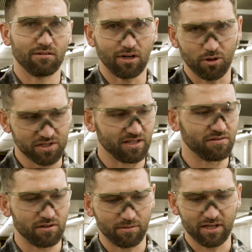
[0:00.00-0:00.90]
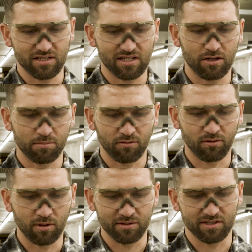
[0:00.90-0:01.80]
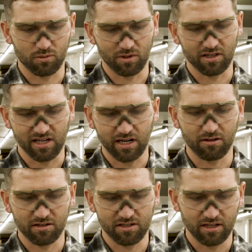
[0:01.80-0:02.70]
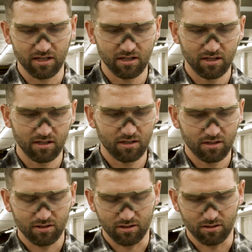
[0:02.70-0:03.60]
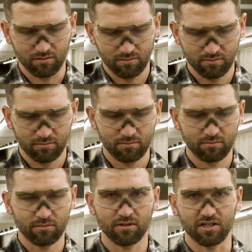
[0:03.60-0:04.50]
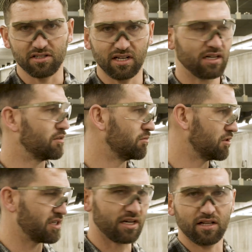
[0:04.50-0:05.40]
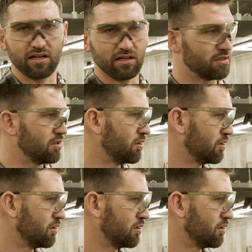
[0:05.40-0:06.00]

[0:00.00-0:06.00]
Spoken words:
always gives you the best sound performance as well as accuracy. So there's that. We'll see how that does.